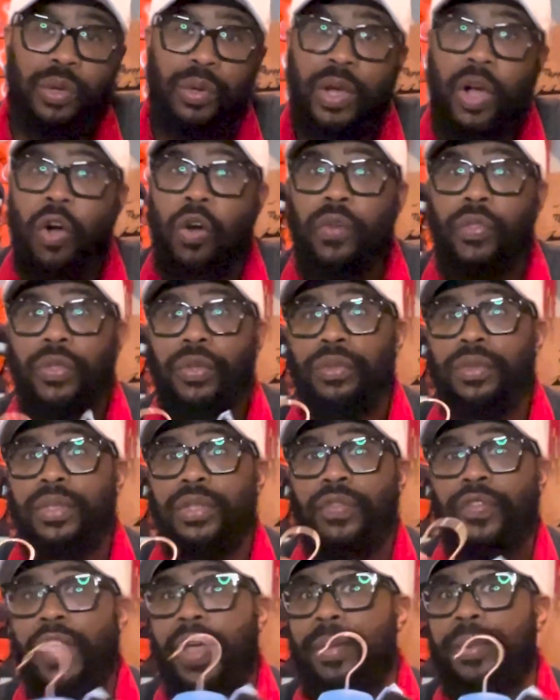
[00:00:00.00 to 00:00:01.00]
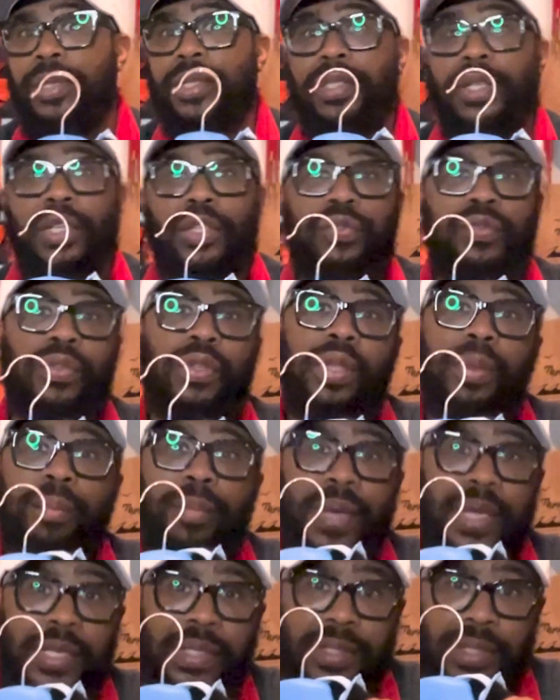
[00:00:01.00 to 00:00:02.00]
although this fabric does feel
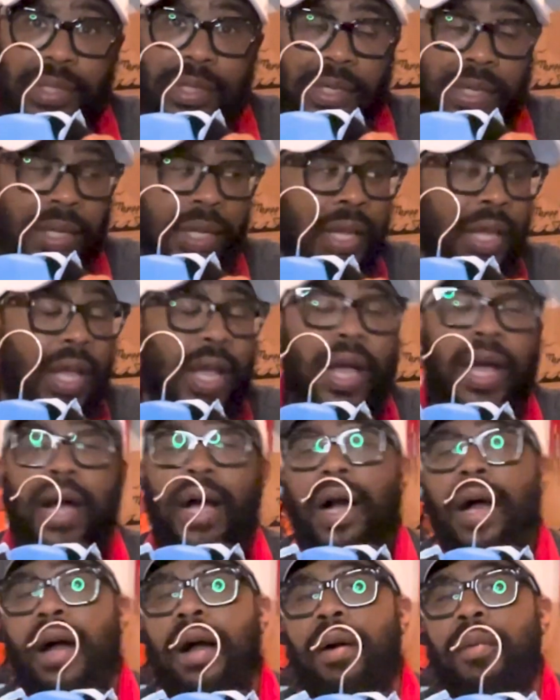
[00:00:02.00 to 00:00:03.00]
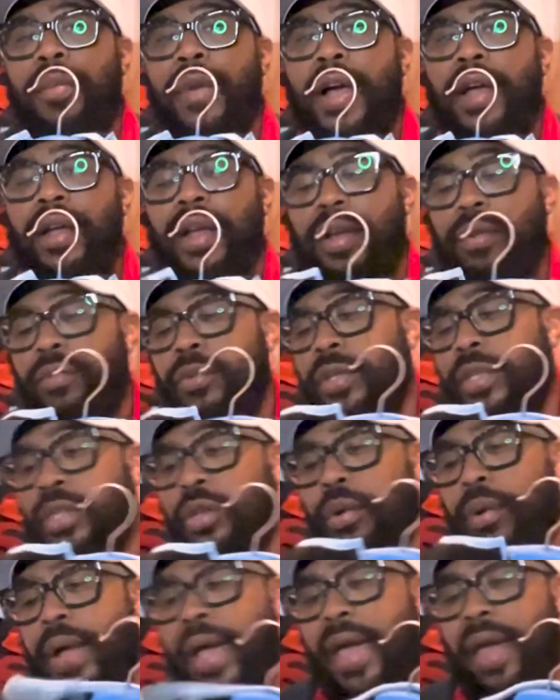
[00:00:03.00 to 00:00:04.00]
amazing, I really
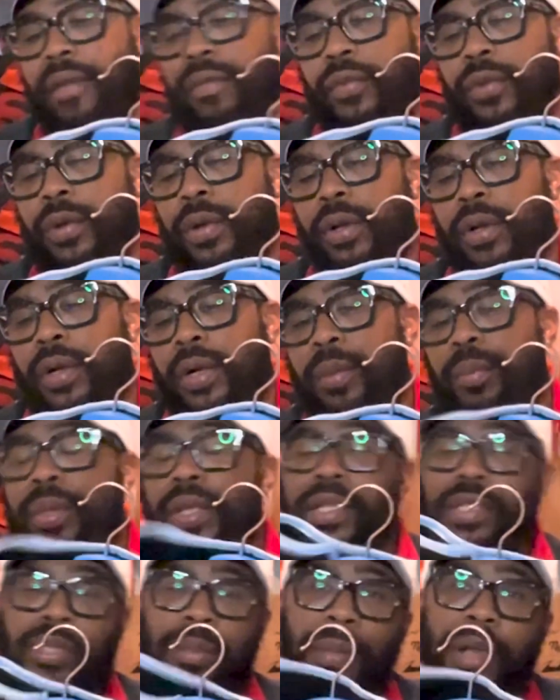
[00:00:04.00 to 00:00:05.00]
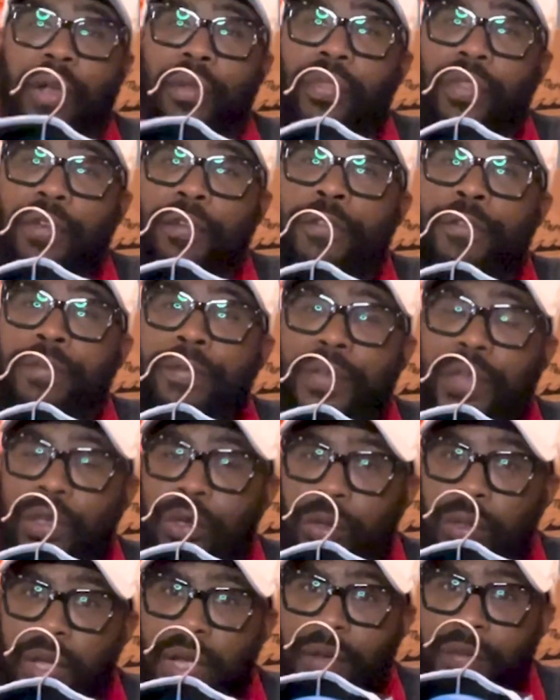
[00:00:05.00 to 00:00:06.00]
don't have complaints about the
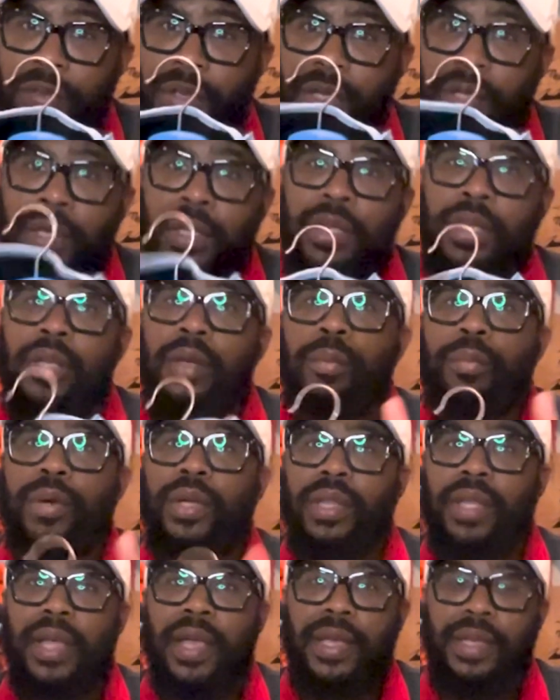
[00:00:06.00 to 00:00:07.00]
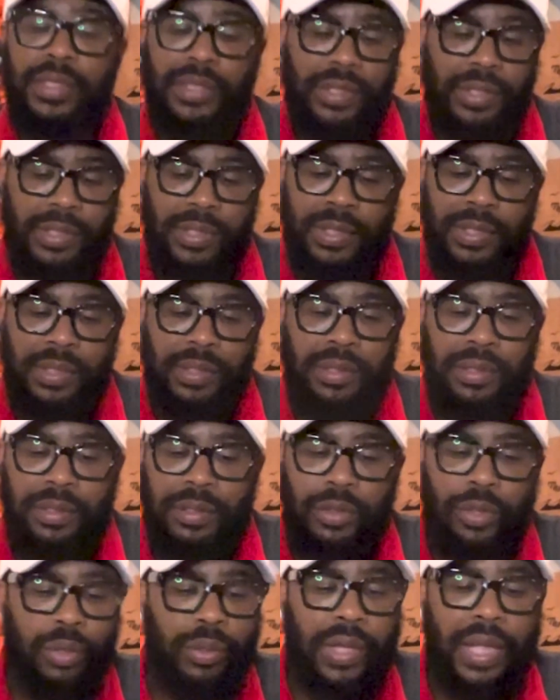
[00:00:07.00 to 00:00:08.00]
feel of it, but like just
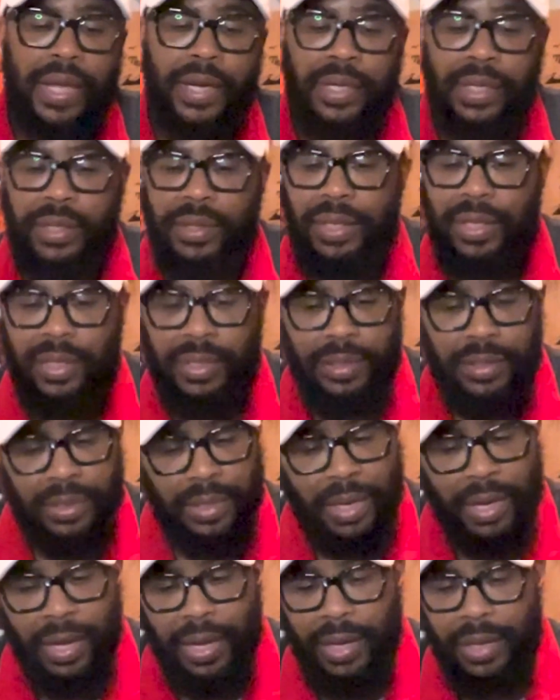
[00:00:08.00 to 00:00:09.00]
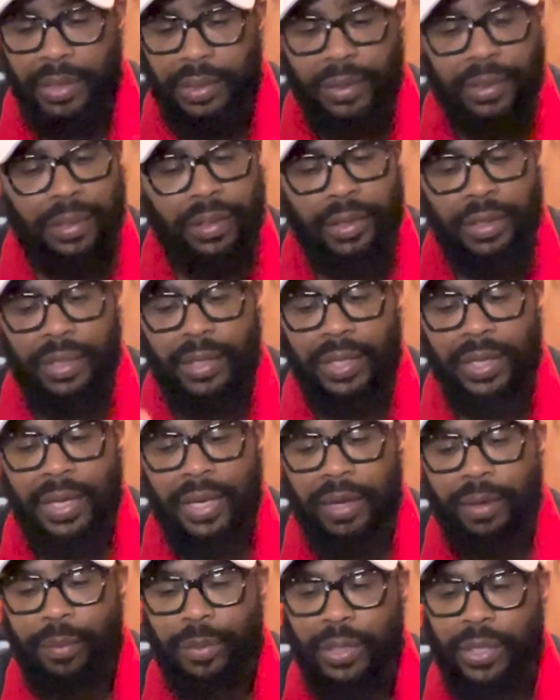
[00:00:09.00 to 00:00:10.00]
no lining in the inside, it kind
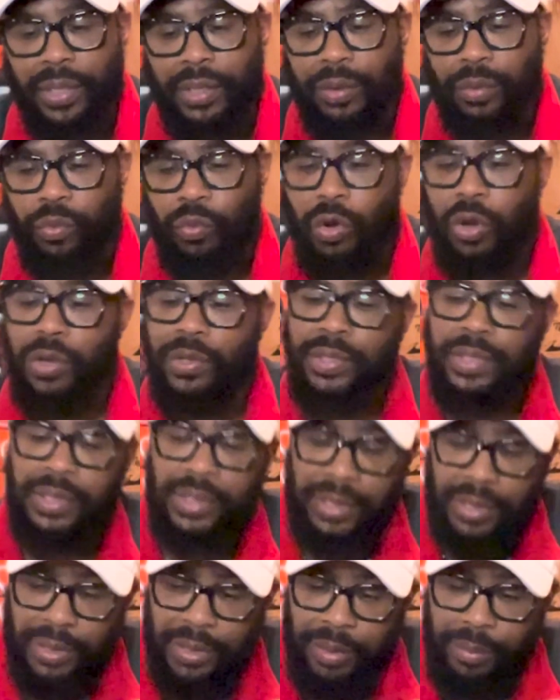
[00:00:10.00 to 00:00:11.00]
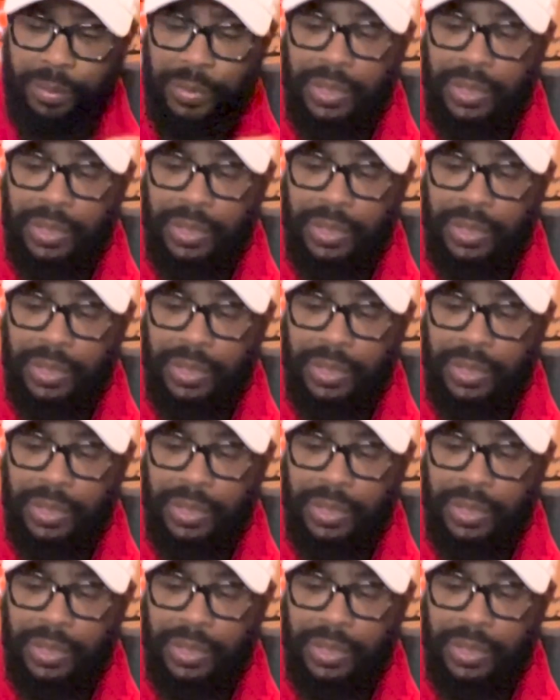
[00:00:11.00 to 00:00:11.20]
of being raw seamed,